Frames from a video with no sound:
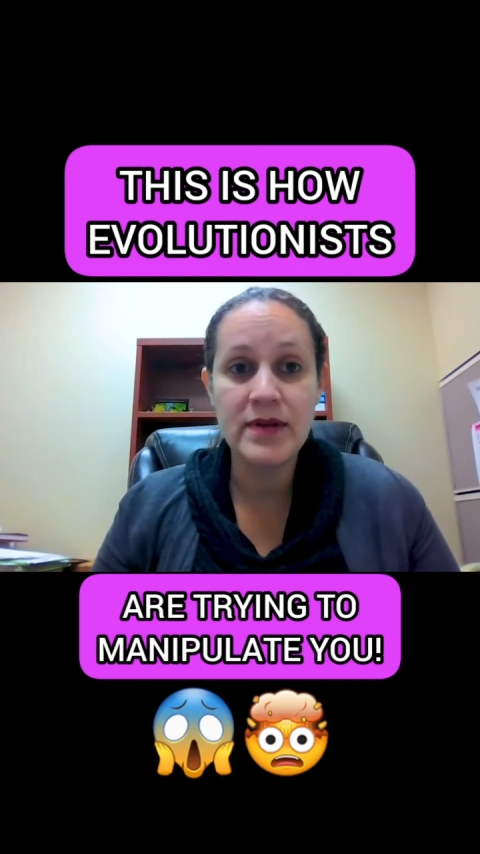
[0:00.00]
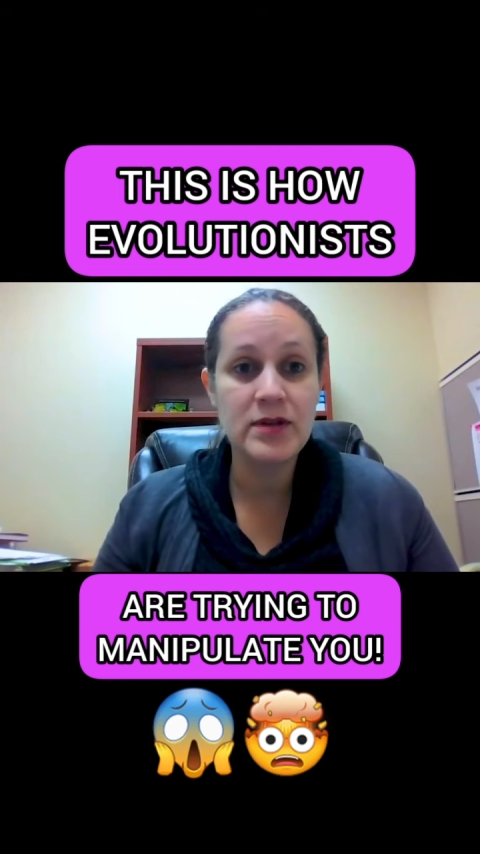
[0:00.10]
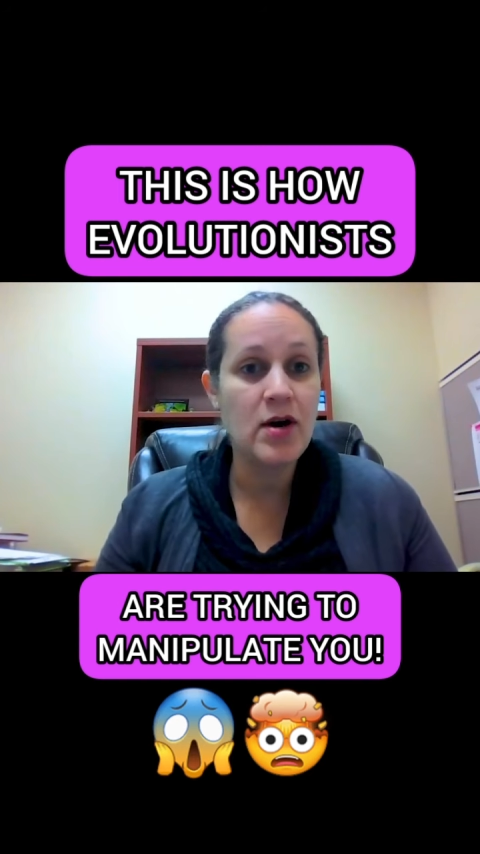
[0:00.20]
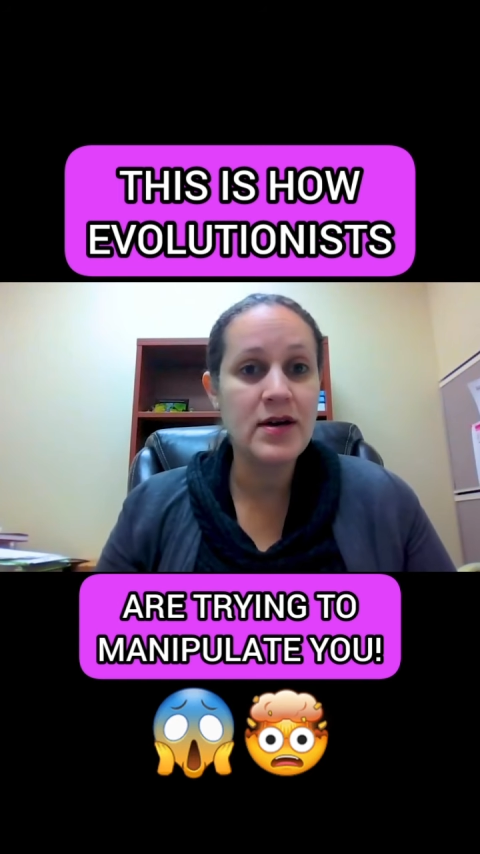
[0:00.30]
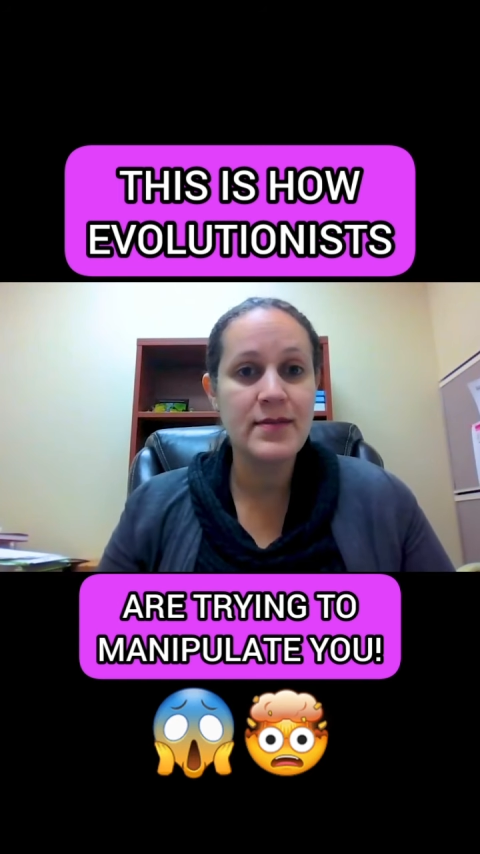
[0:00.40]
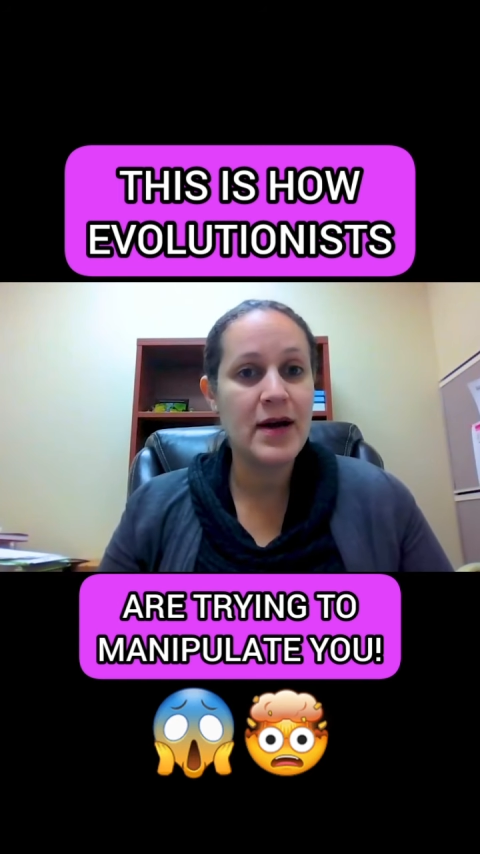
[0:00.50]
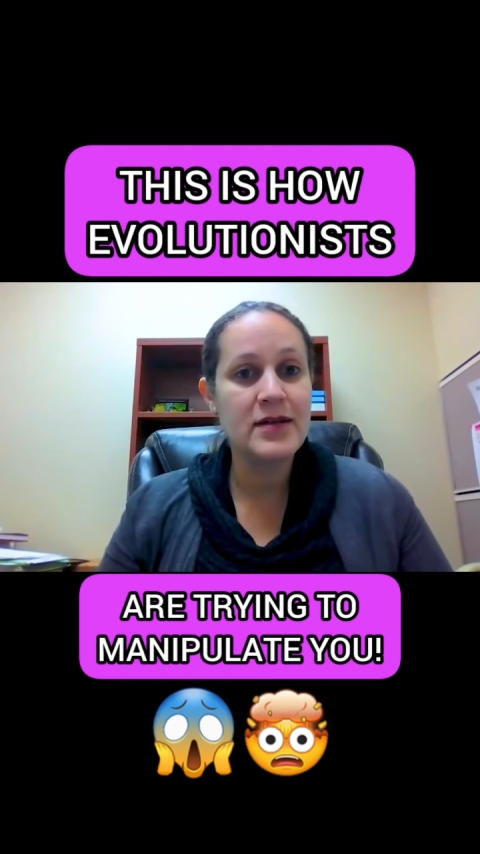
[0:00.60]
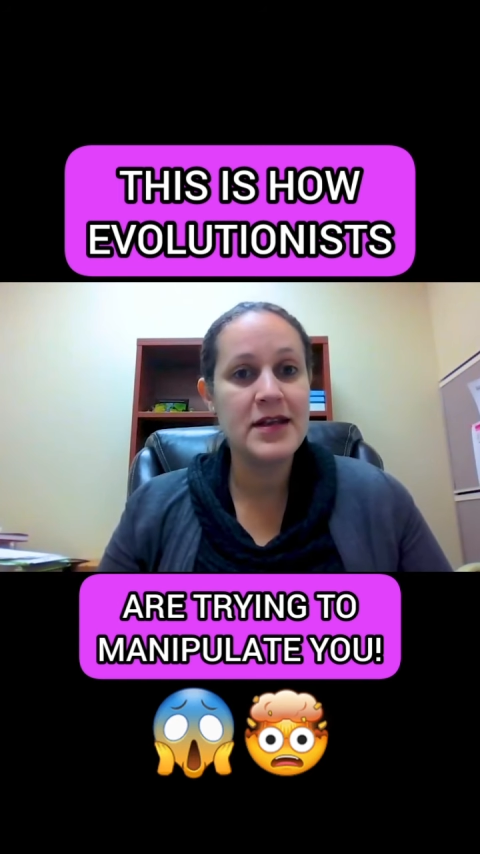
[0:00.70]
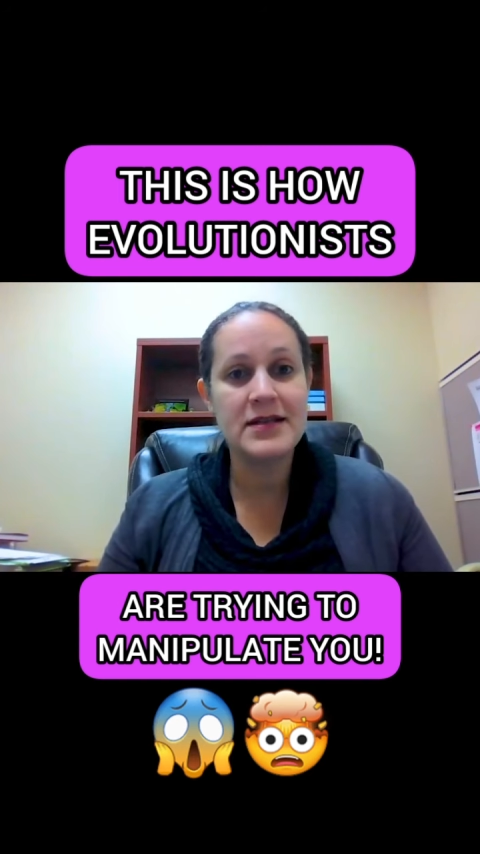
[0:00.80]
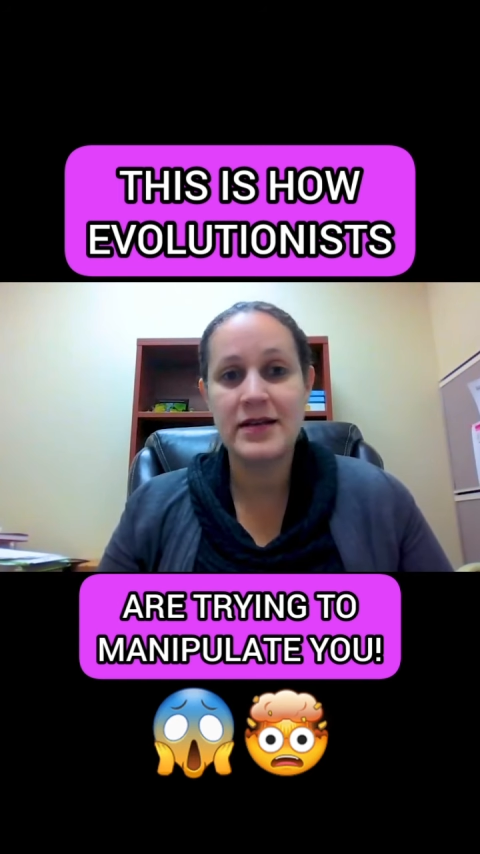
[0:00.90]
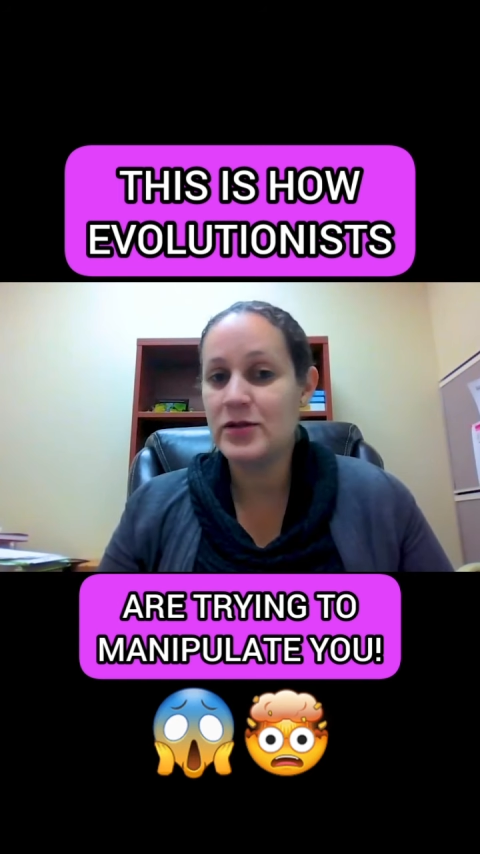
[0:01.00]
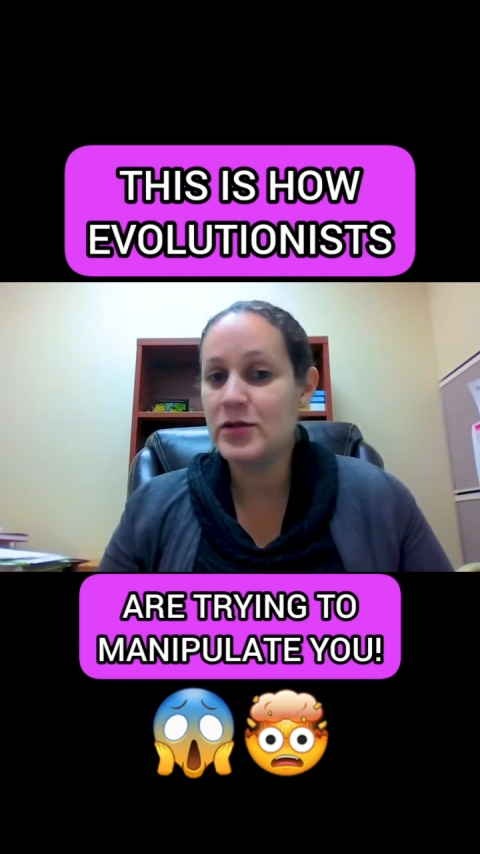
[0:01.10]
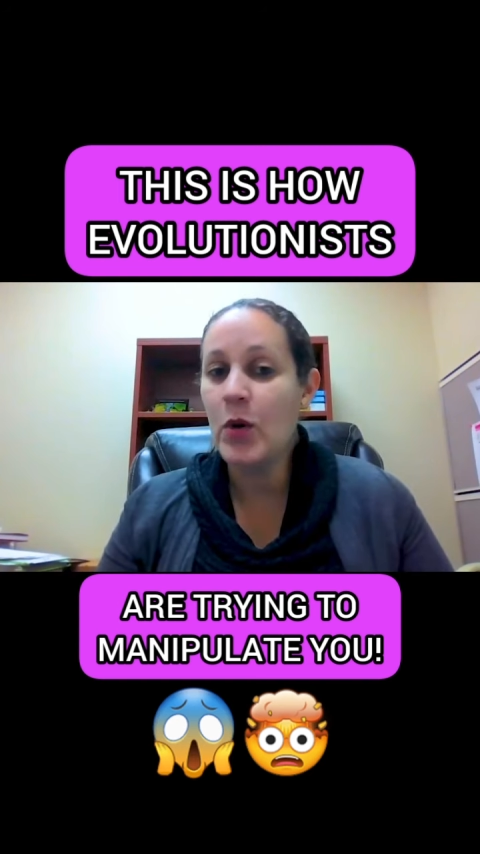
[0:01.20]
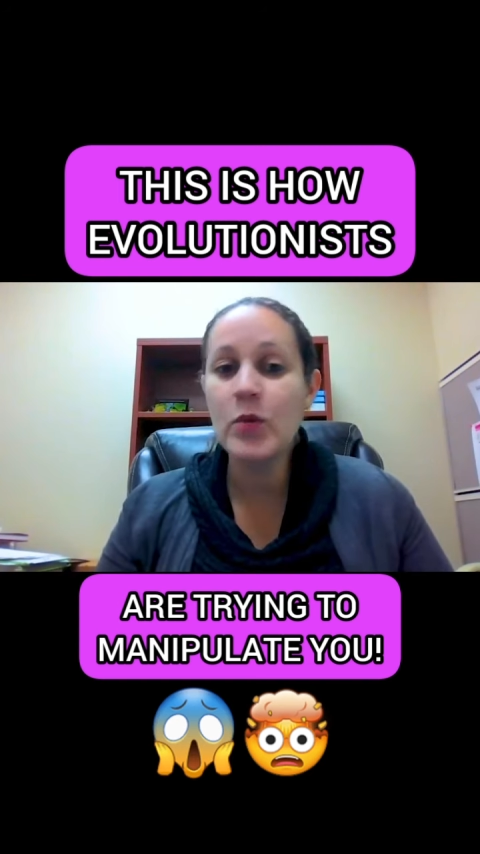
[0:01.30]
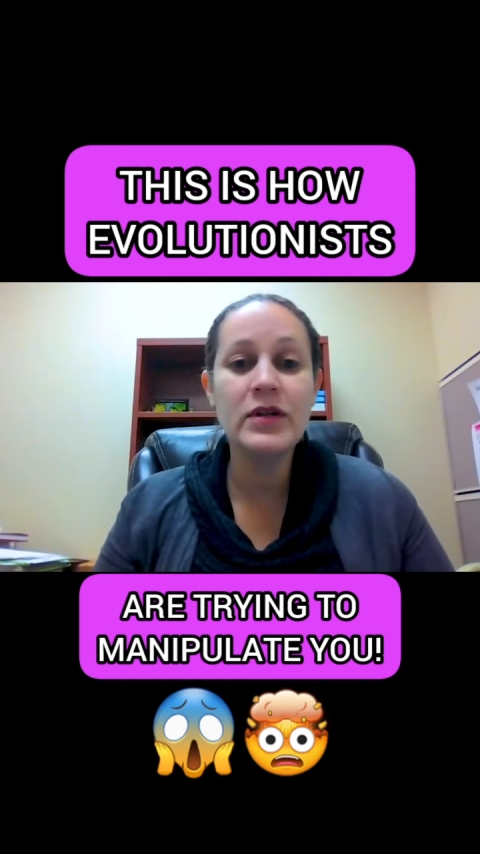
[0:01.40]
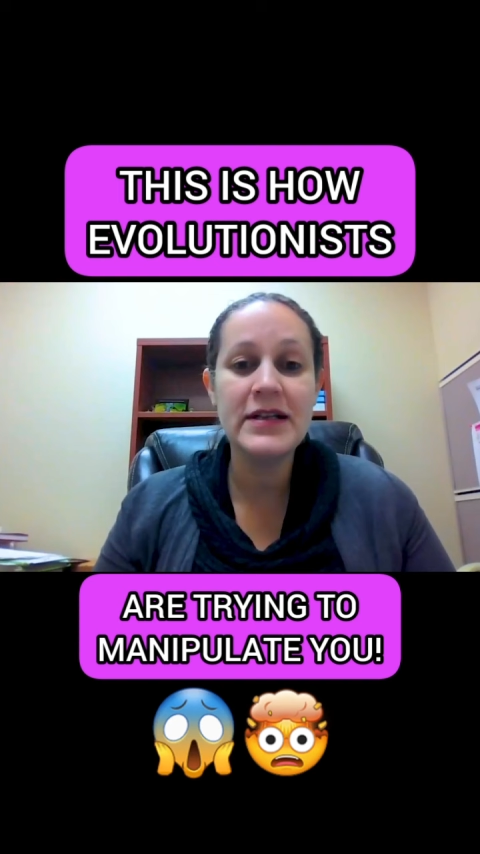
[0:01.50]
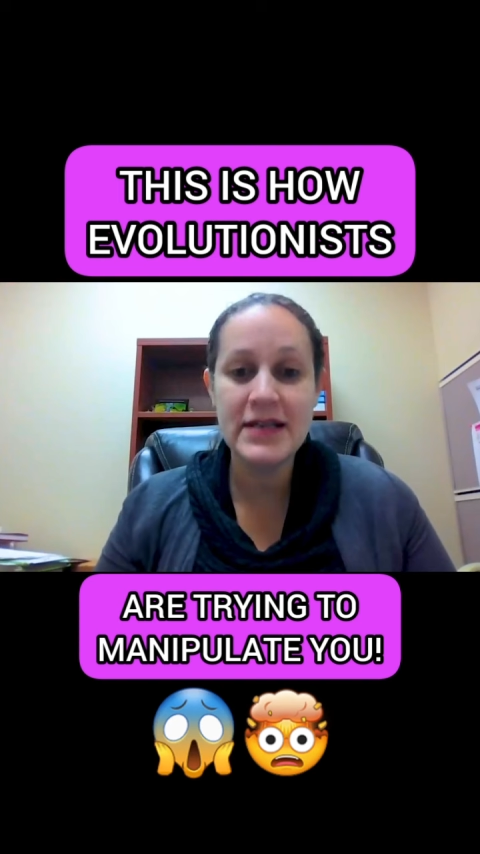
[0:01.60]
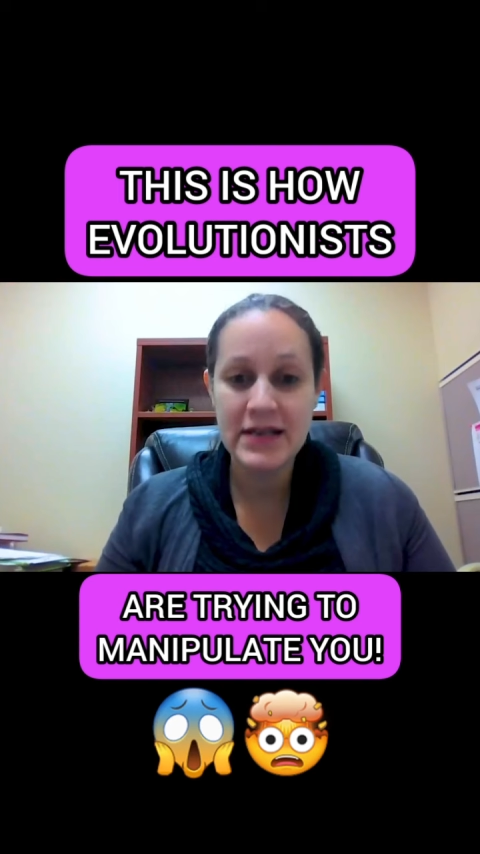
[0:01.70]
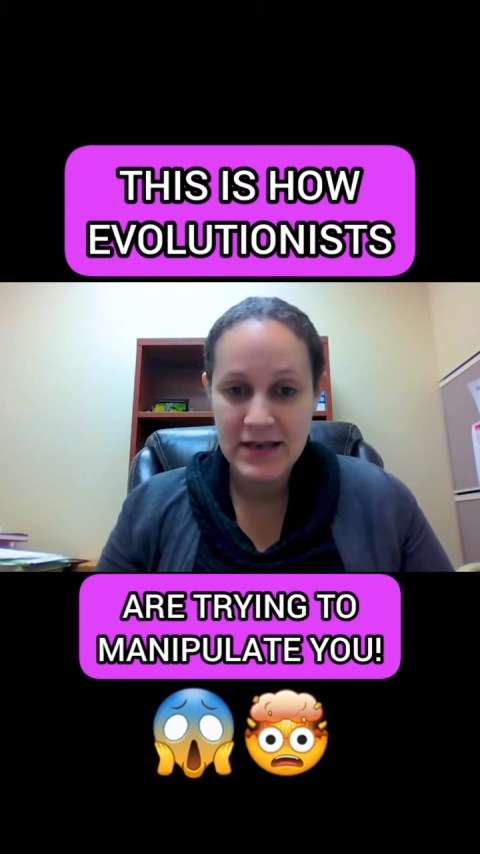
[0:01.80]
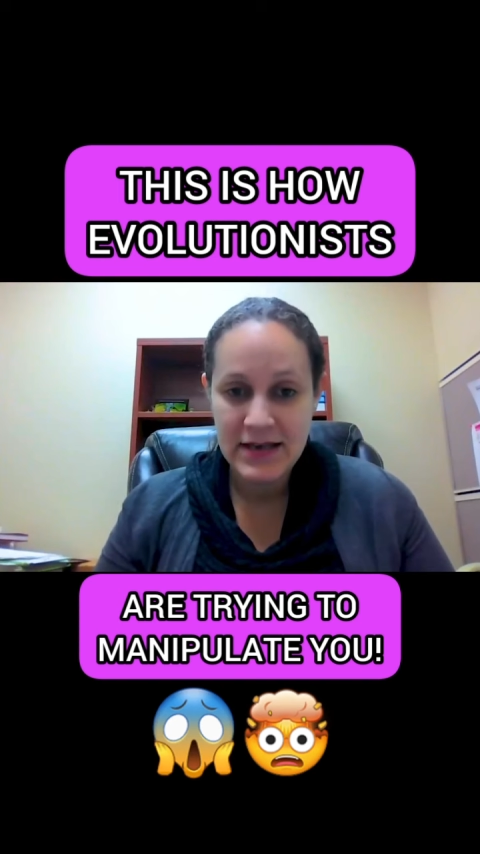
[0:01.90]
but talking about things that are
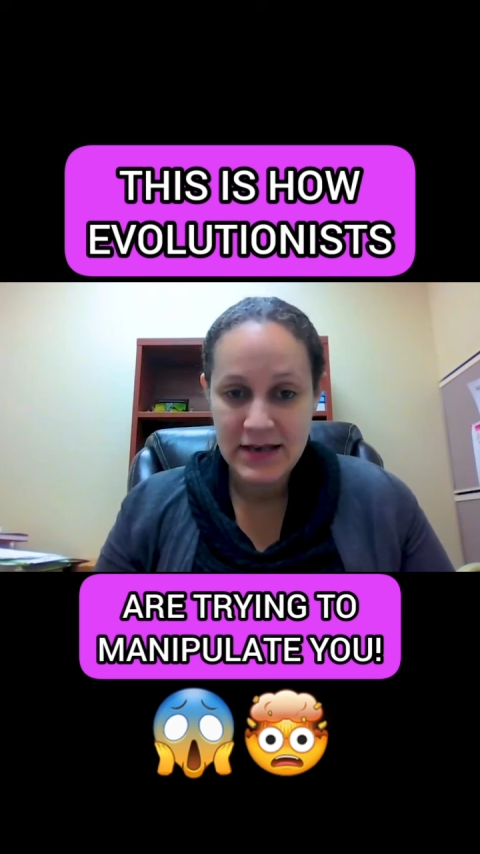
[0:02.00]
totally